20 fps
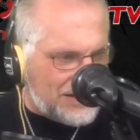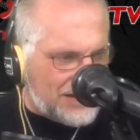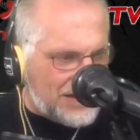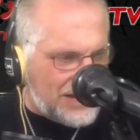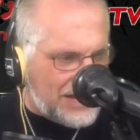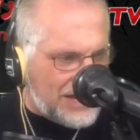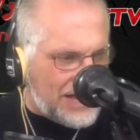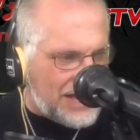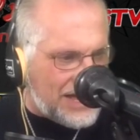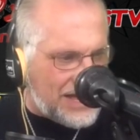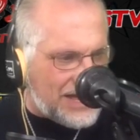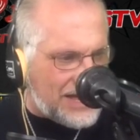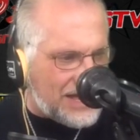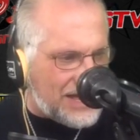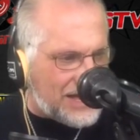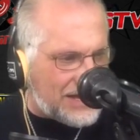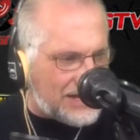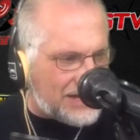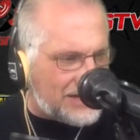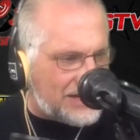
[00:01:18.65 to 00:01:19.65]
I
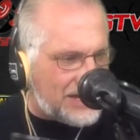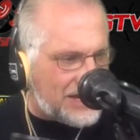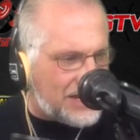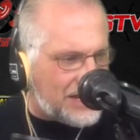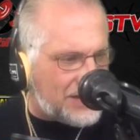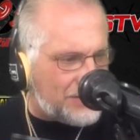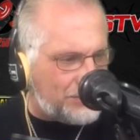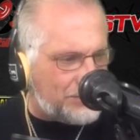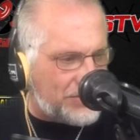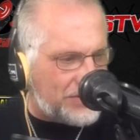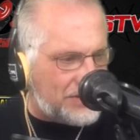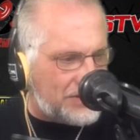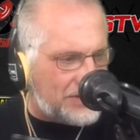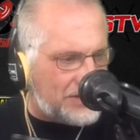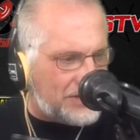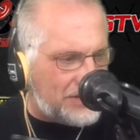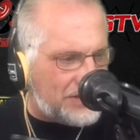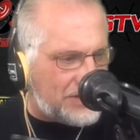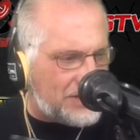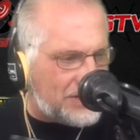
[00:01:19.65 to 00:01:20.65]
can't
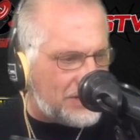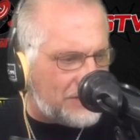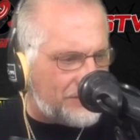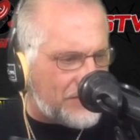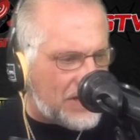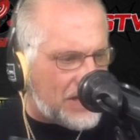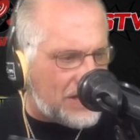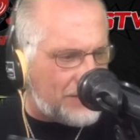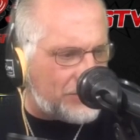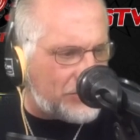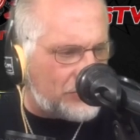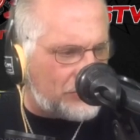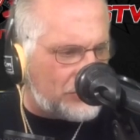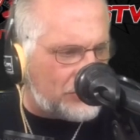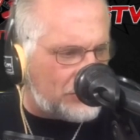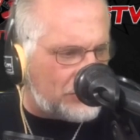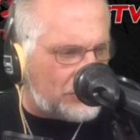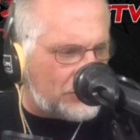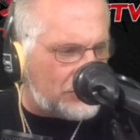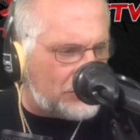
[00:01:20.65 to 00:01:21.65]
believe I'm
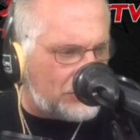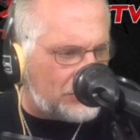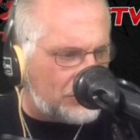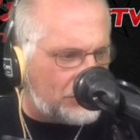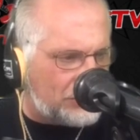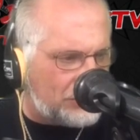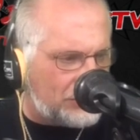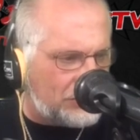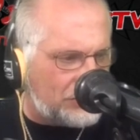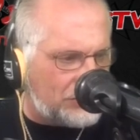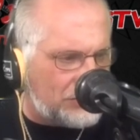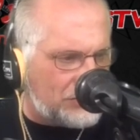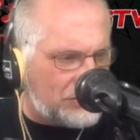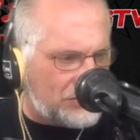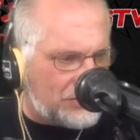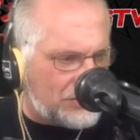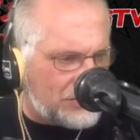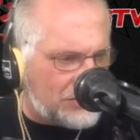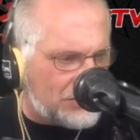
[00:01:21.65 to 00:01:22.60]
through.